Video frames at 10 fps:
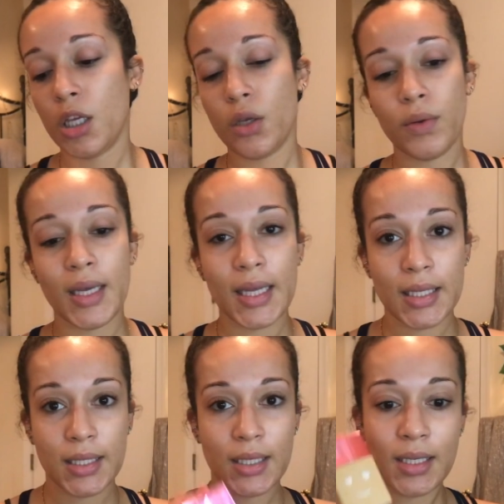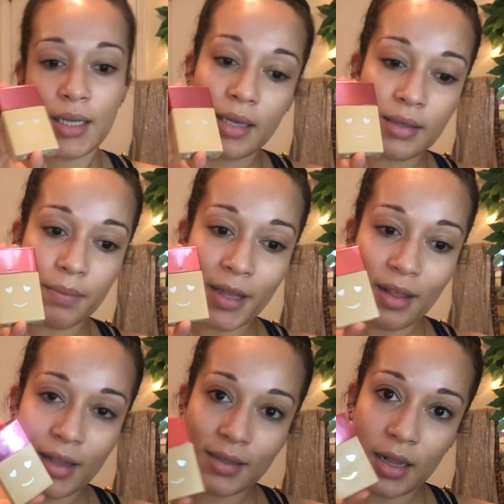you get something
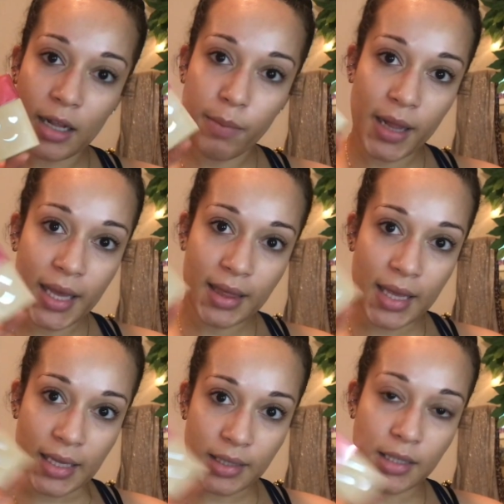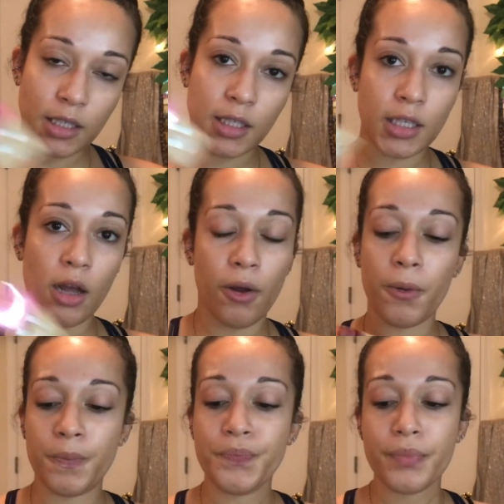that looks a little bit like this.
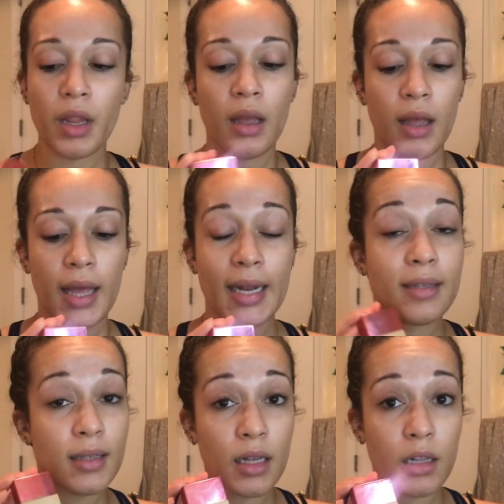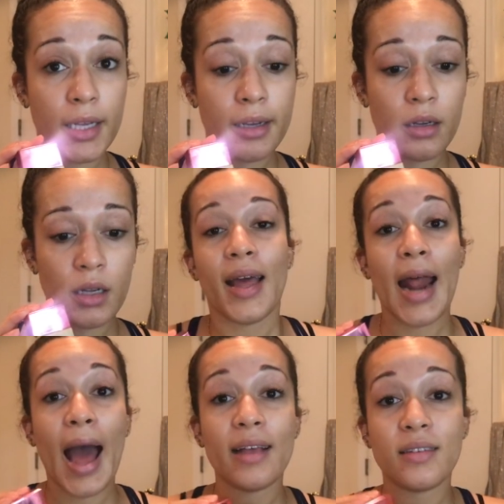So it isn't clear.
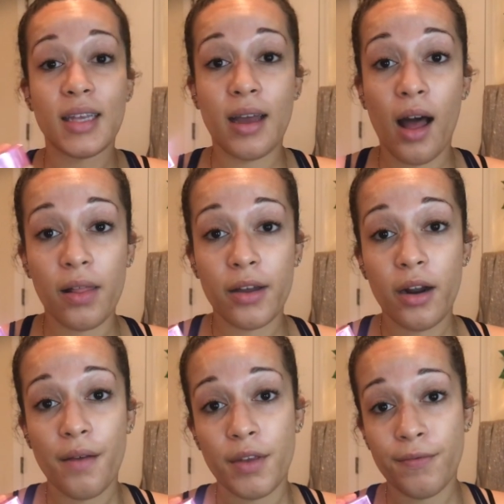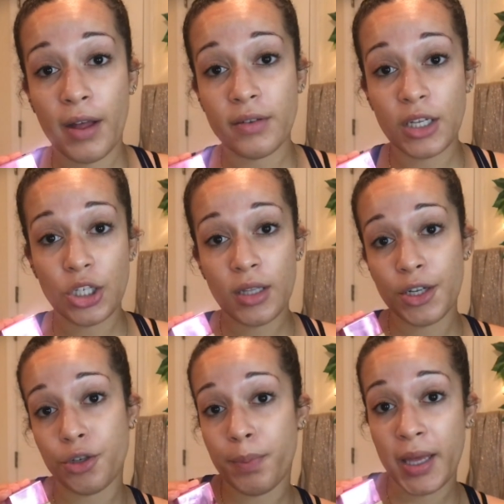It has the color of the foundation
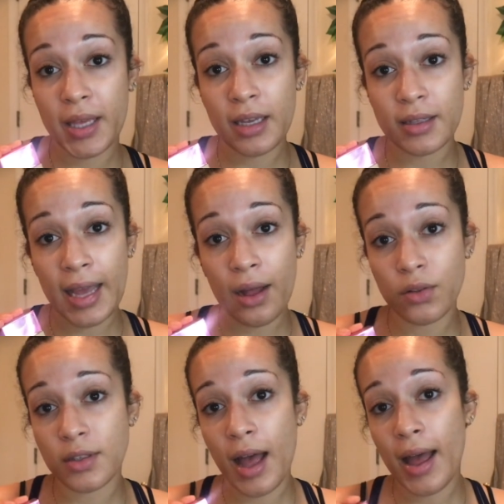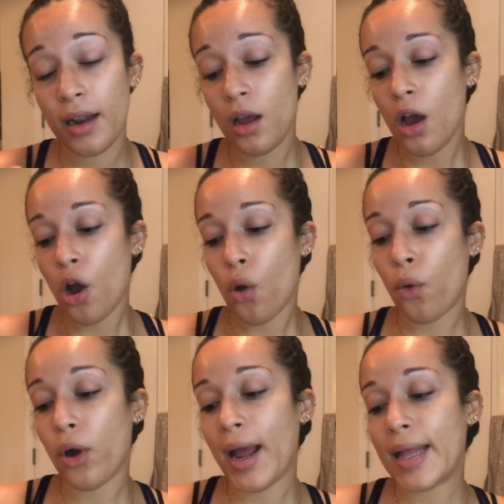that you're picking on the outside,
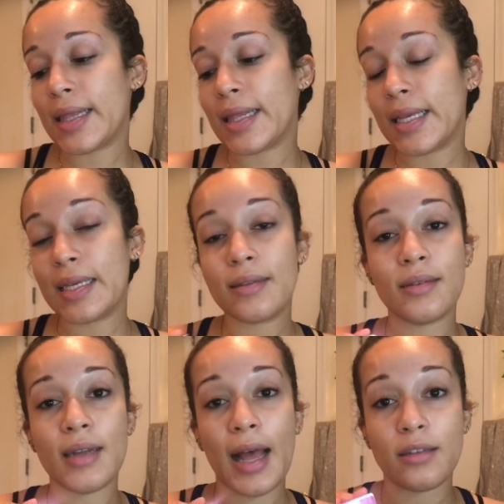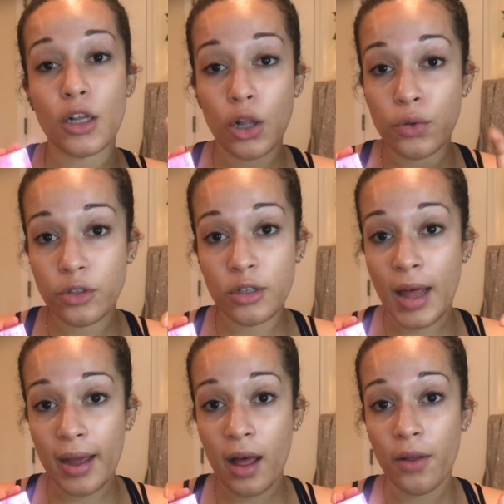or at least as close to
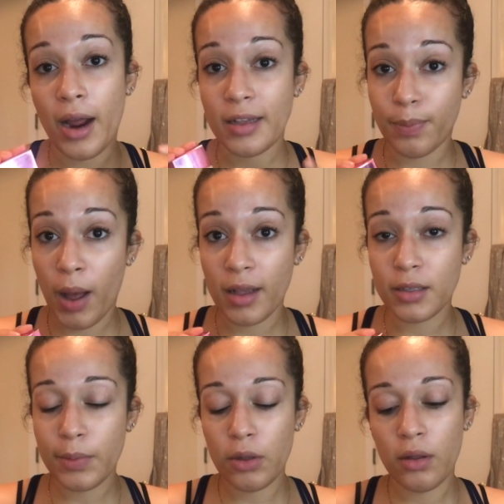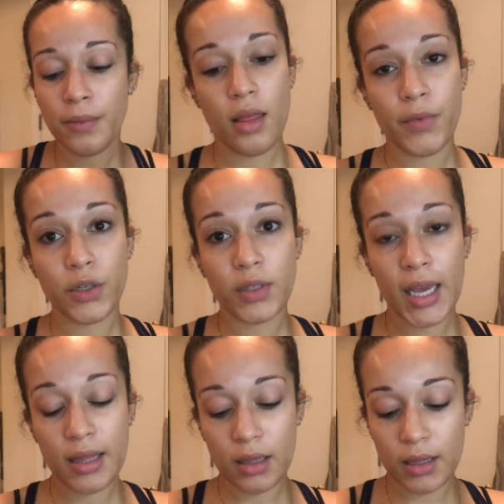that color as possible. And then when you
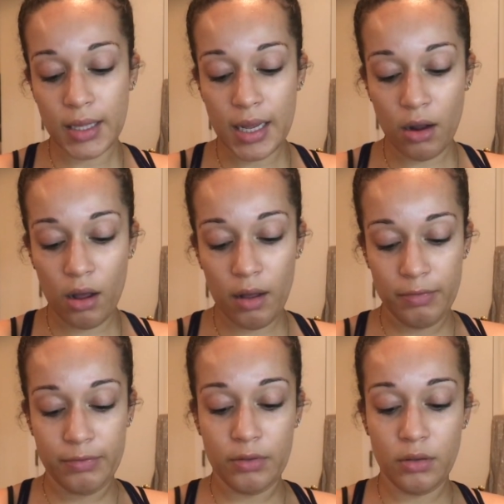take the lid off,